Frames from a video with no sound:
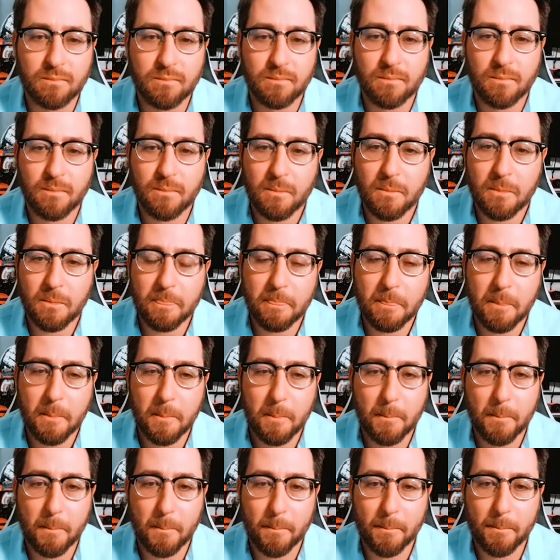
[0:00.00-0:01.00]

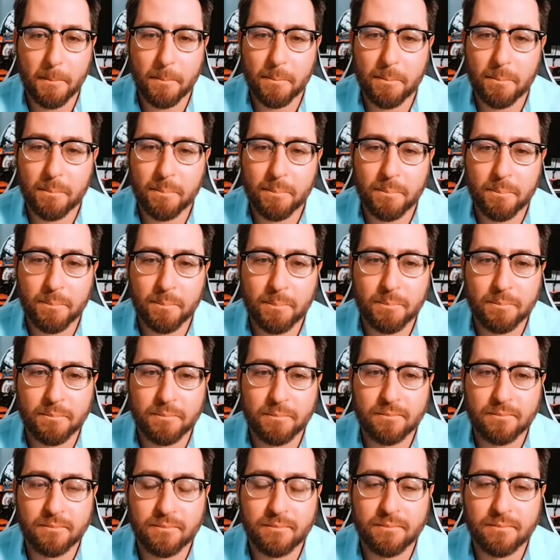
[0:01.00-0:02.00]

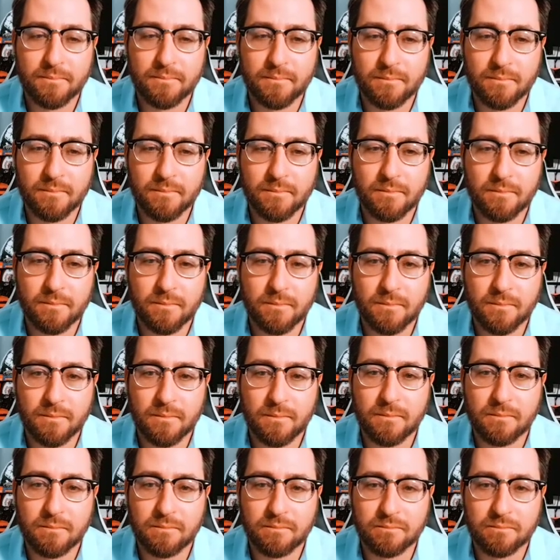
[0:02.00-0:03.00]

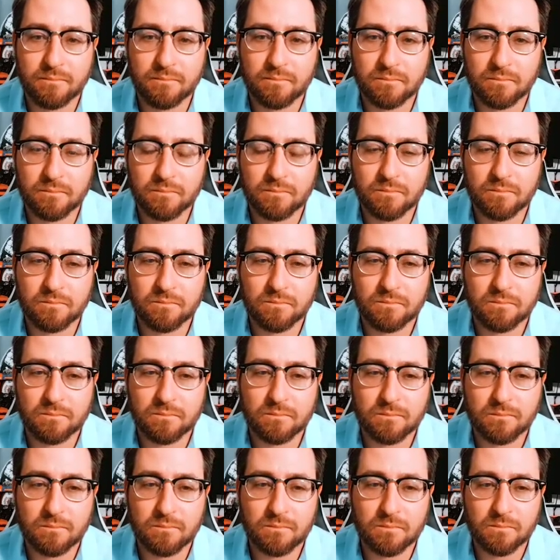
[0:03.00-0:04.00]

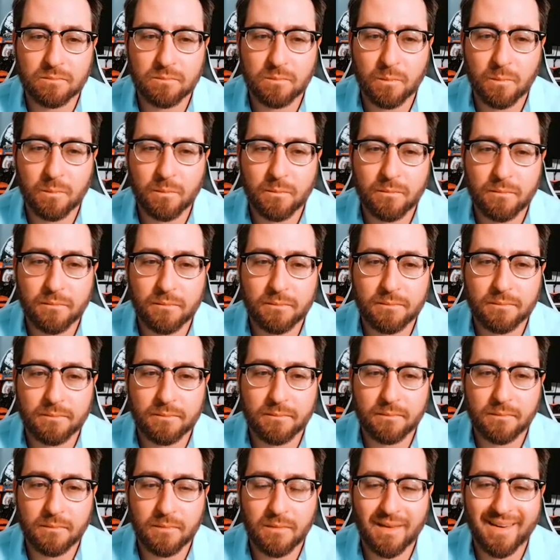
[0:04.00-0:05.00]

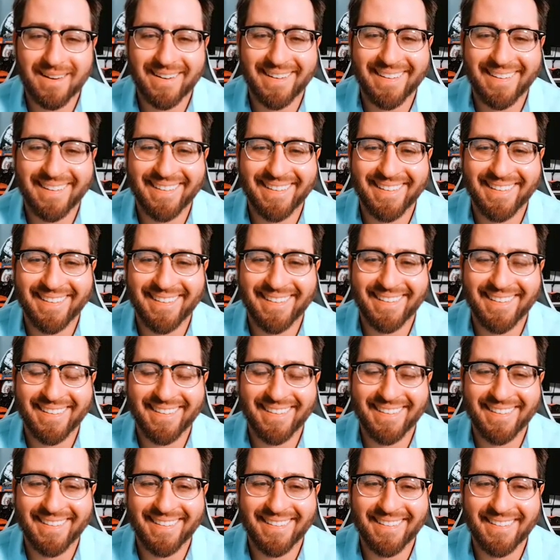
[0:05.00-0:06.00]

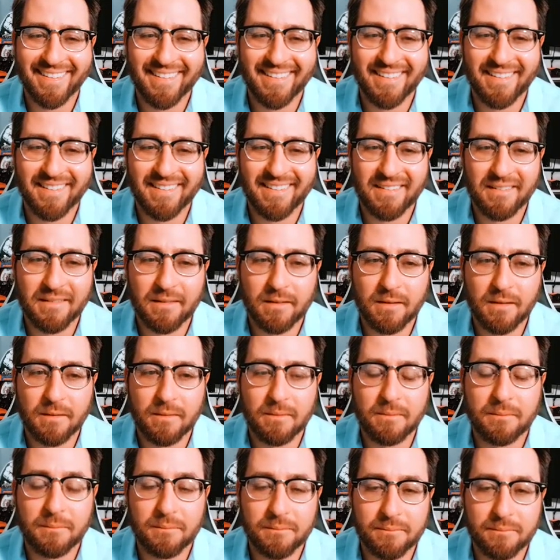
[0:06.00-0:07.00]

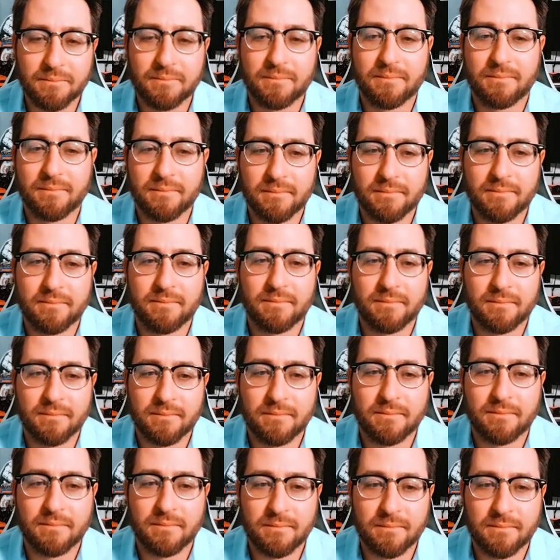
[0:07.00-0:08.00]
No words are spoken by the person on screen.